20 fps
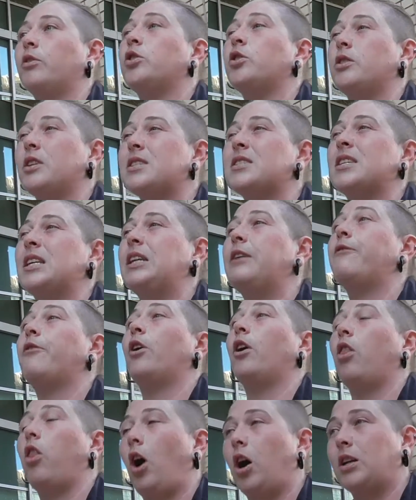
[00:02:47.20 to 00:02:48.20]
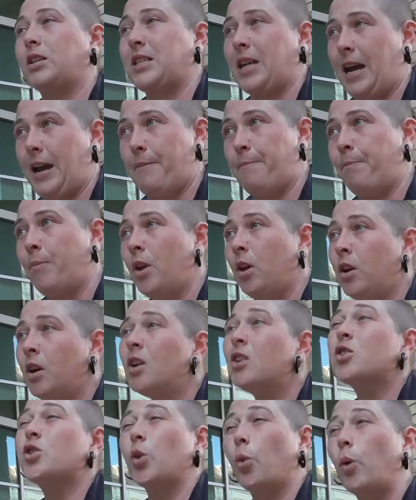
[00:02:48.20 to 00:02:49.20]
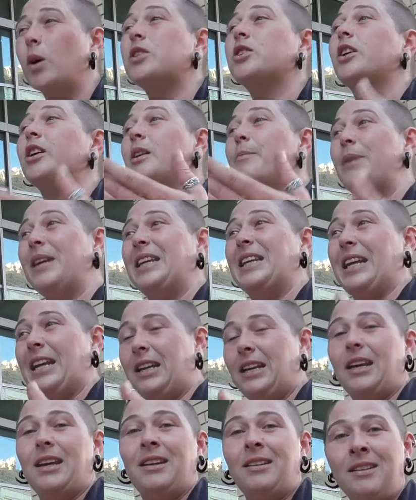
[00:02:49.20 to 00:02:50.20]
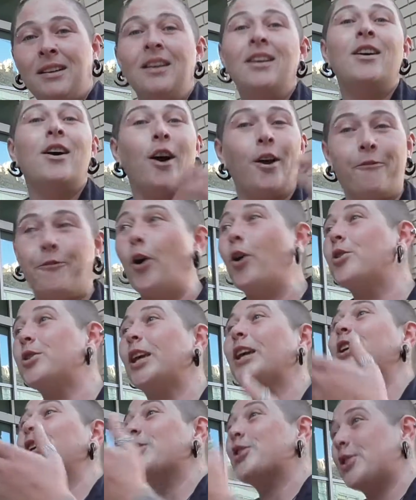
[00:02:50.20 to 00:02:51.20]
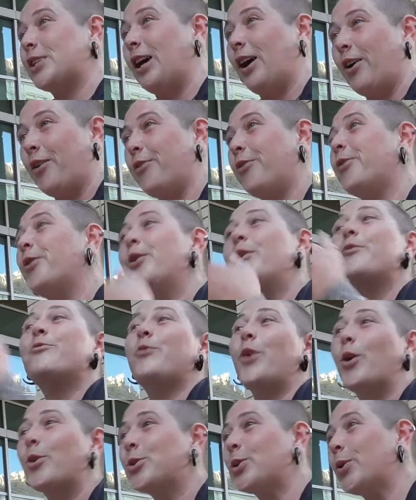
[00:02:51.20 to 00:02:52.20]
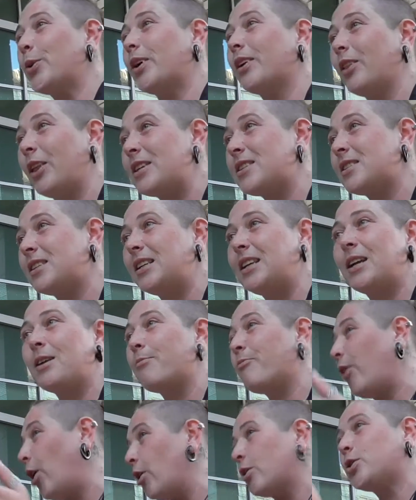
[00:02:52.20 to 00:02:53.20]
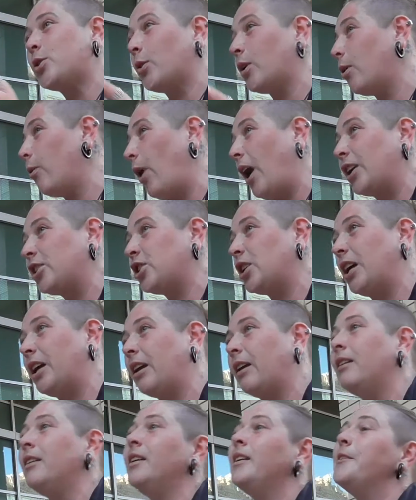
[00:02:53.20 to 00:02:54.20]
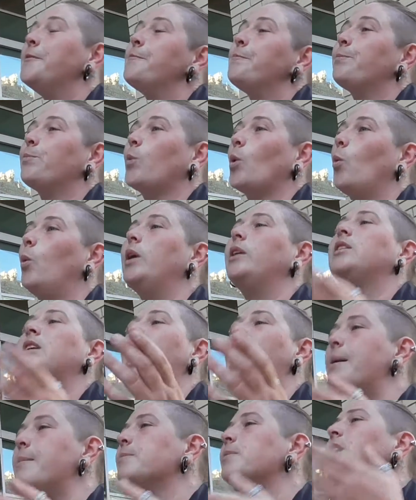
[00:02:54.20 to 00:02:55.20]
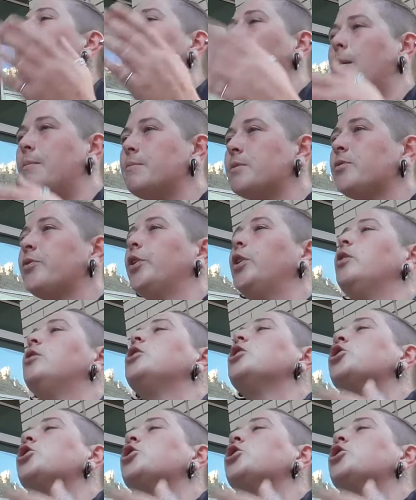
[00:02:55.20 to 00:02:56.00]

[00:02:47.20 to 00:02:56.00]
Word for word: to the city for a long time. So what's going to be needed are folks like yourself, folks who are listening, folks who are watching. When time comes for you